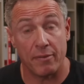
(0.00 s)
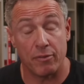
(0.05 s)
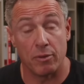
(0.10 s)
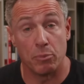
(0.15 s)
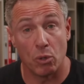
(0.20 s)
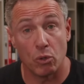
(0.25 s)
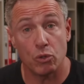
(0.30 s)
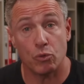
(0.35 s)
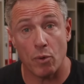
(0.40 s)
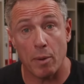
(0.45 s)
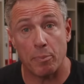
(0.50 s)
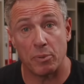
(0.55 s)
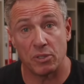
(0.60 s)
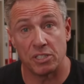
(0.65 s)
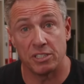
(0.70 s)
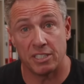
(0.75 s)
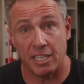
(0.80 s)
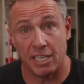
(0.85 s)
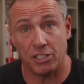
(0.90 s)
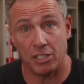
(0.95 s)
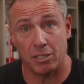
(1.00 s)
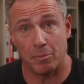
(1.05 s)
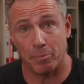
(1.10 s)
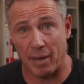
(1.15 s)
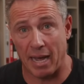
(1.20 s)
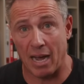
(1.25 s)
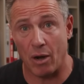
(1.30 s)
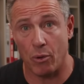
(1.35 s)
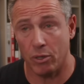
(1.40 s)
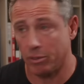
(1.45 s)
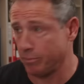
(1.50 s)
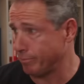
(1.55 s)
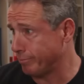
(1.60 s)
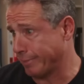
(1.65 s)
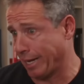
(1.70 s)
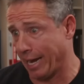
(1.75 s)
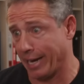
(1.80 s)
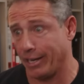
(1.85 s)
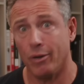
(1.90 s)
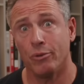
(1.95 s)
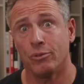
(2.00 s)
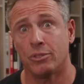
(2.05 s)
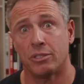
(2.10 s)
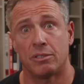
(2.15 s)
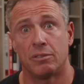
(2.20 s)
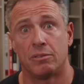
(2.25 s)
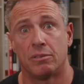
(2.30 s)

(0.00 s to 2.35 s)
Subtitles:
the most representation and power? I don't.